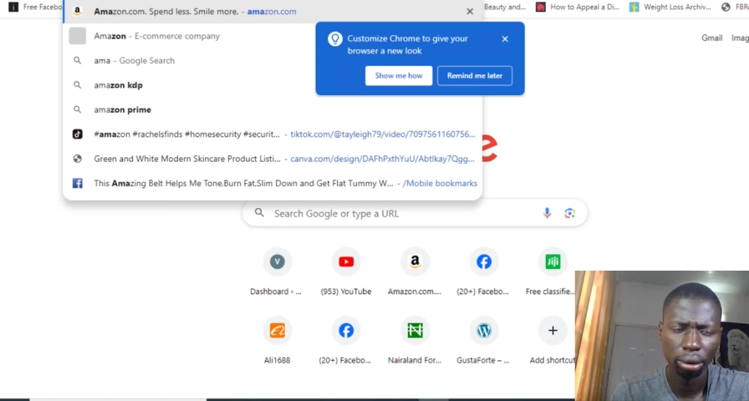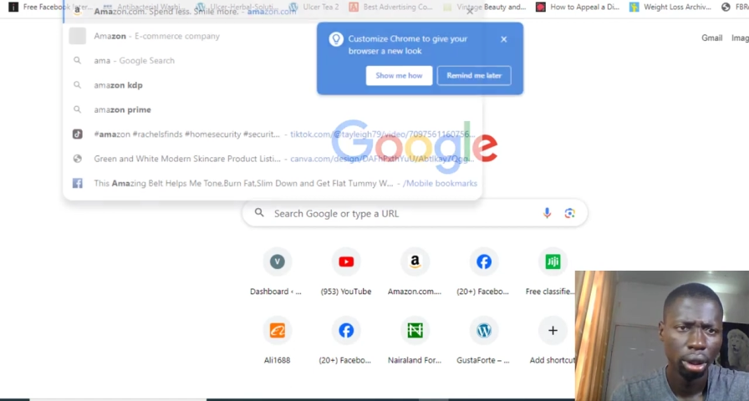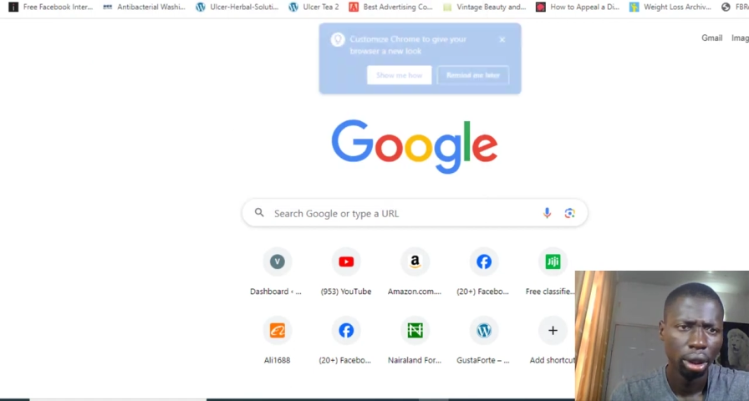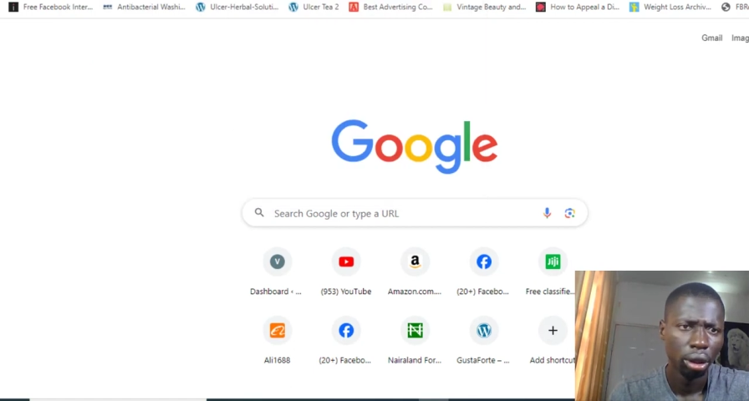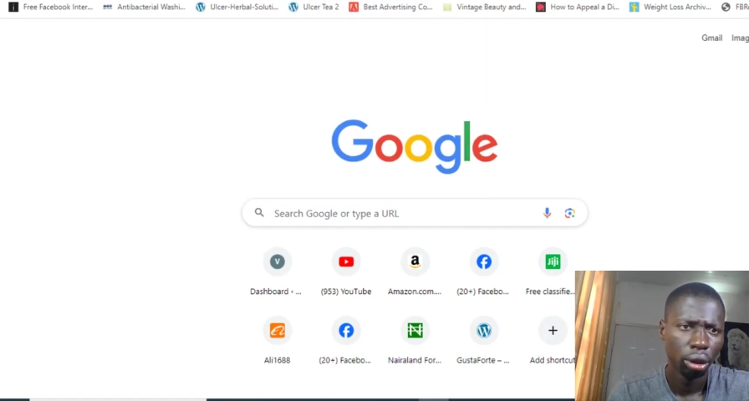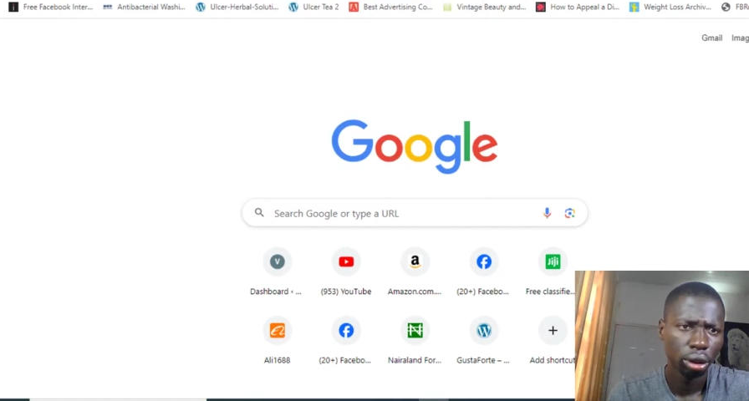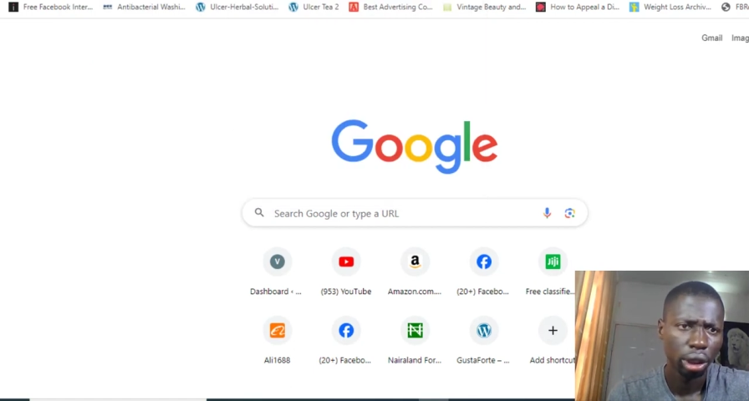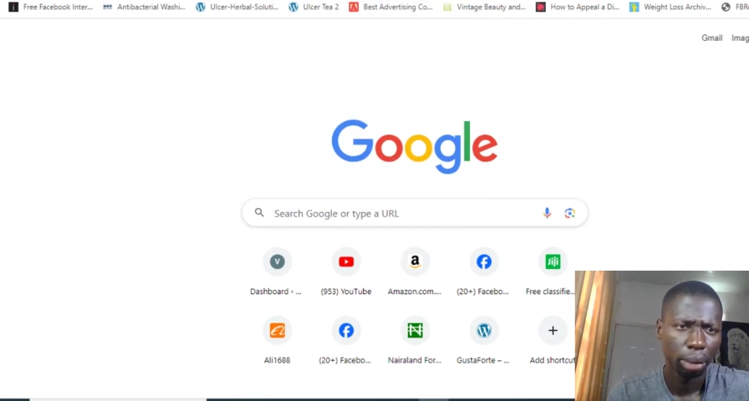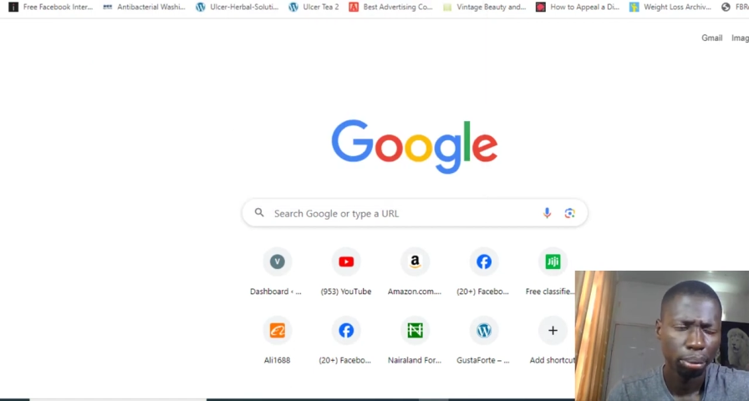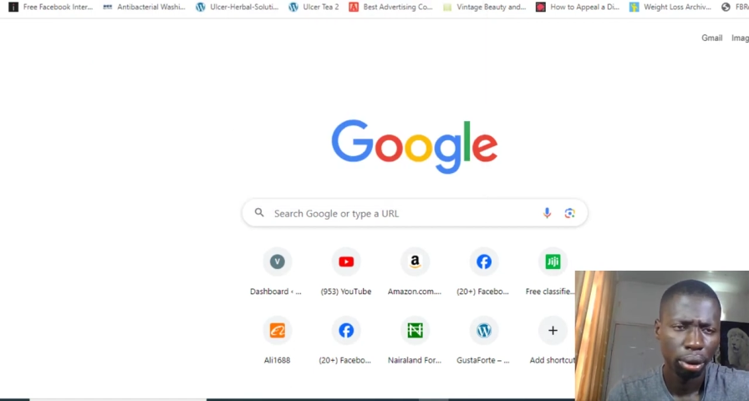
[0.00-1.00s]
want to get a
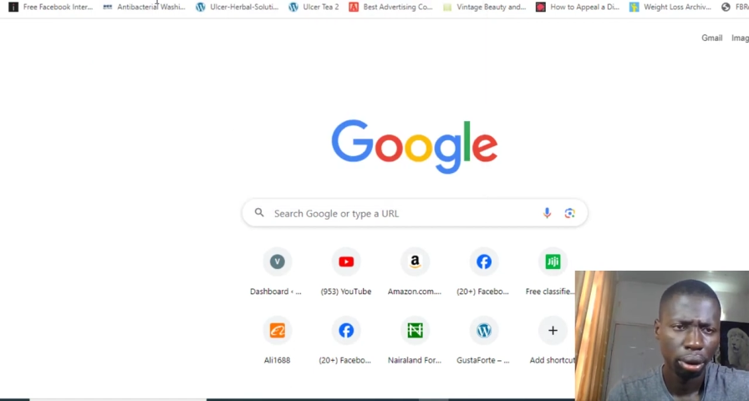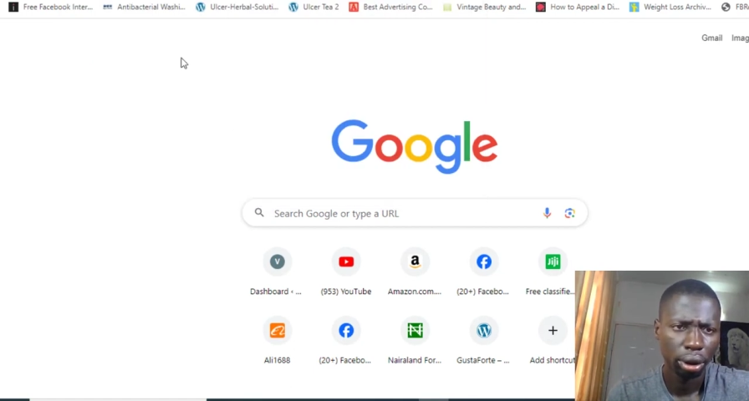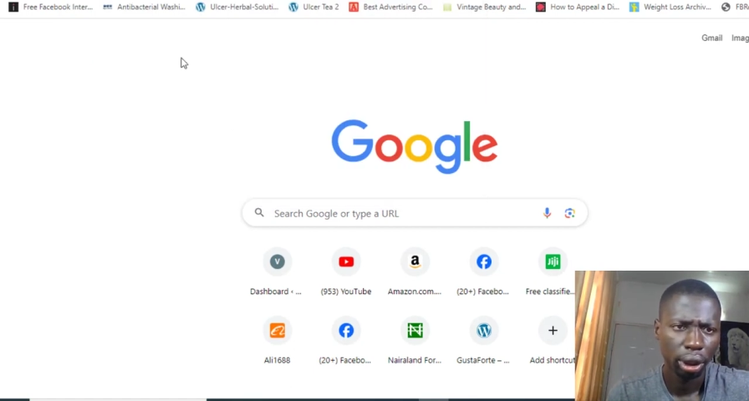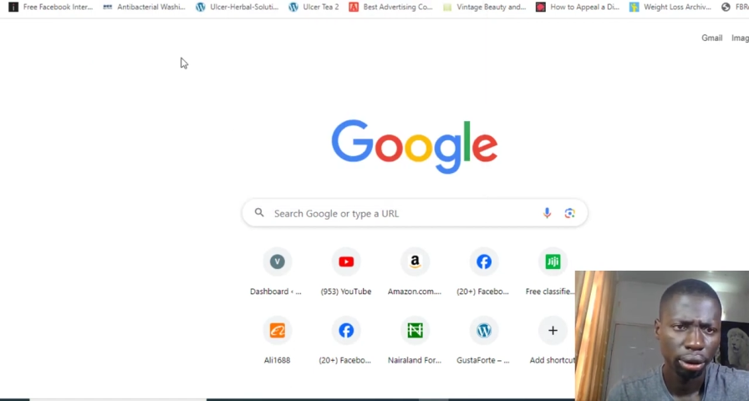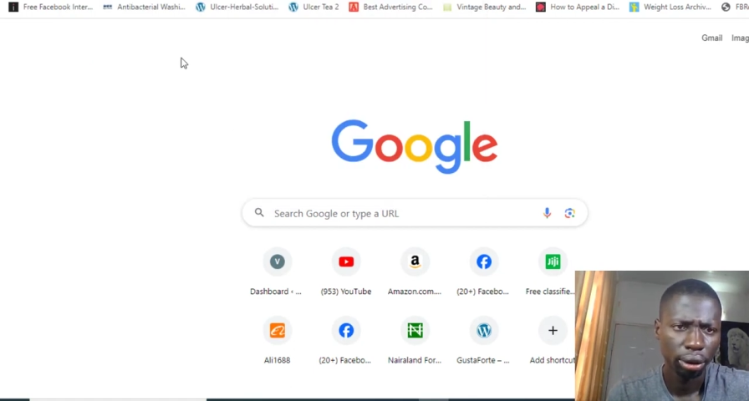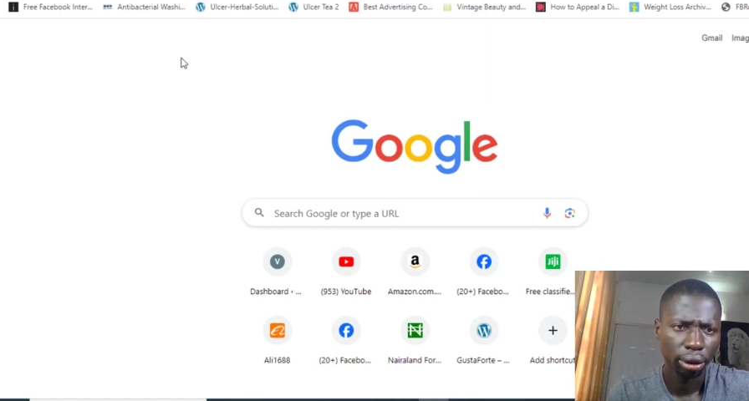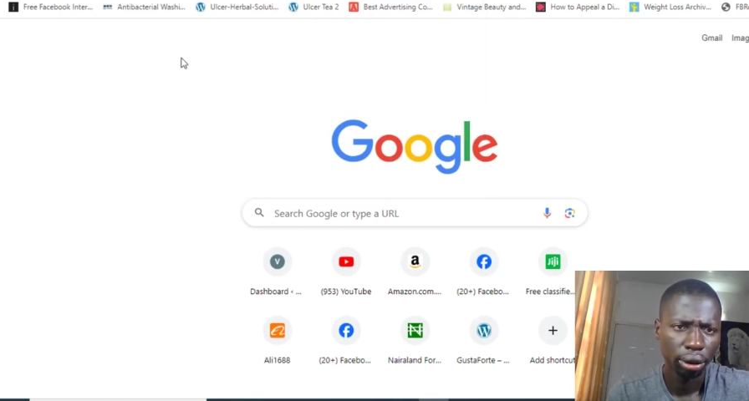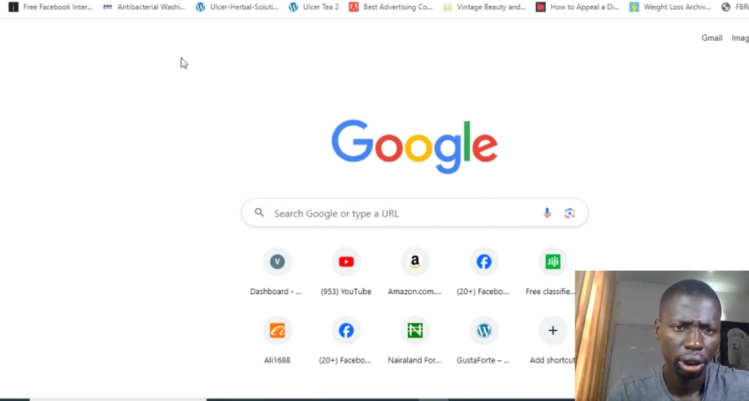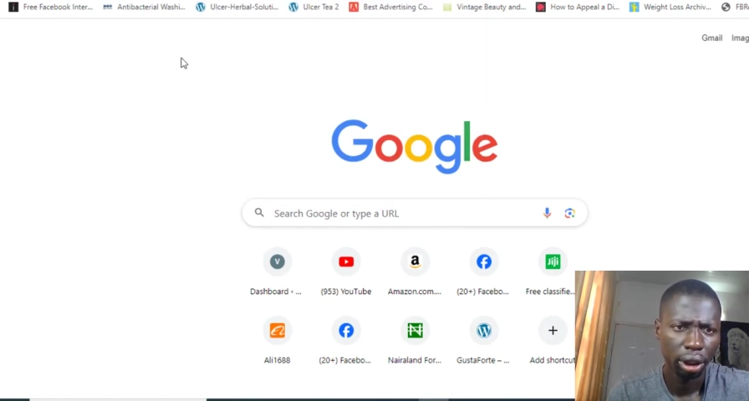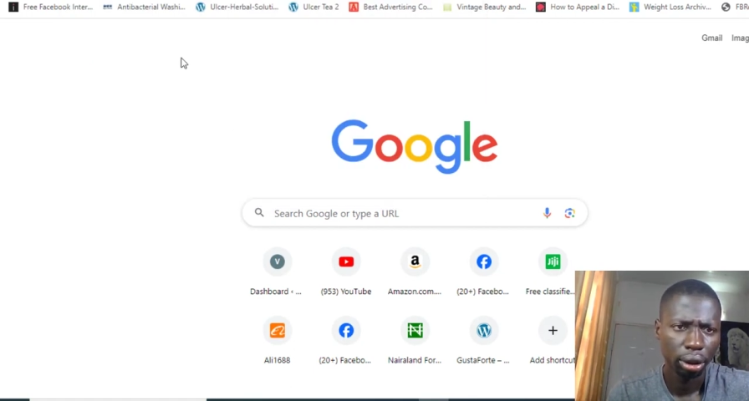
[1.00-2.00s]
product that you
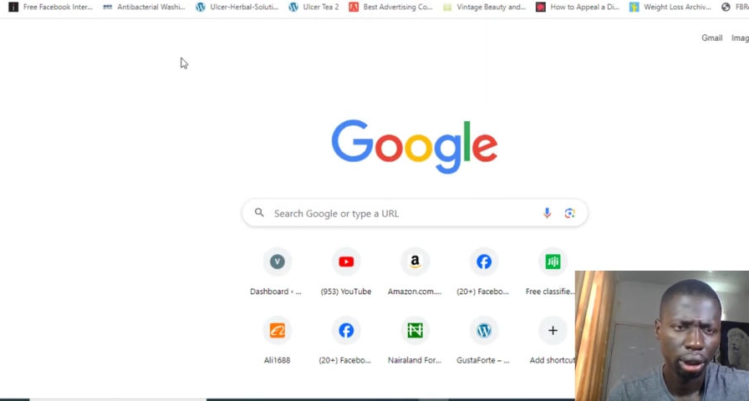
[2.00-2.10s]
sell. Let's